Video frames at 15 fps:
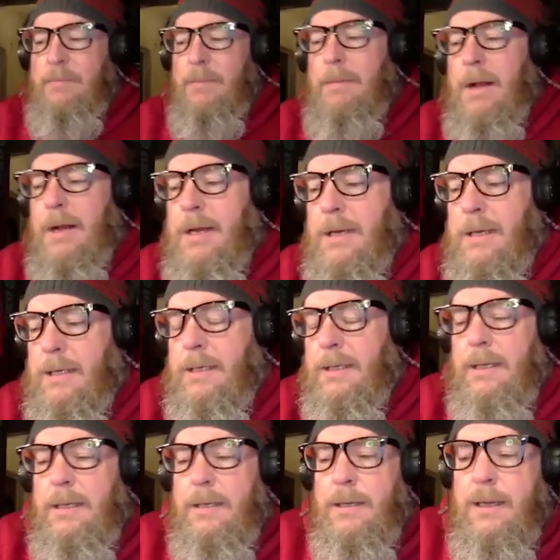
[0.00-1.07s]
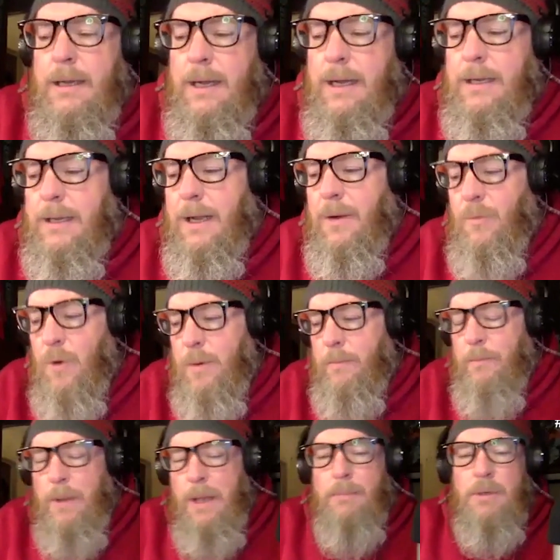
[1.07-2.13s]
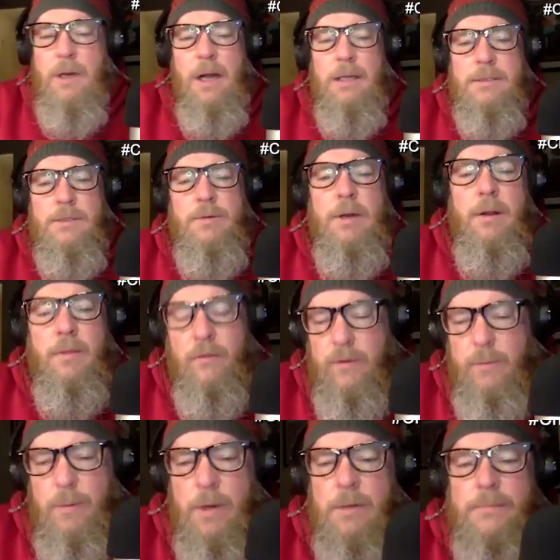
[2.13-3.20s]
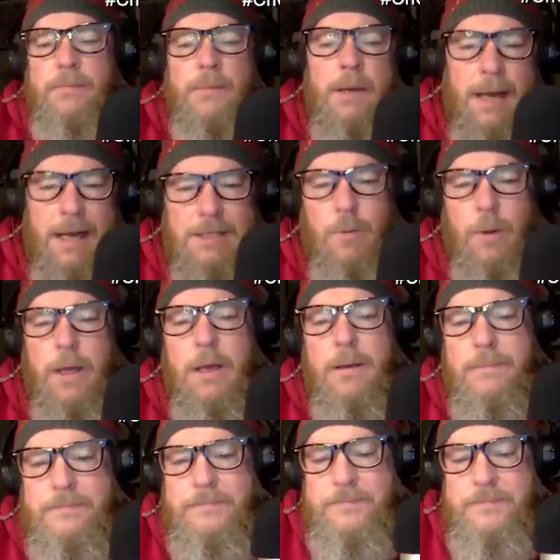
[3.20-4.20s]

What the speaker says: not going to. I want to be able to concentrate on the football next week.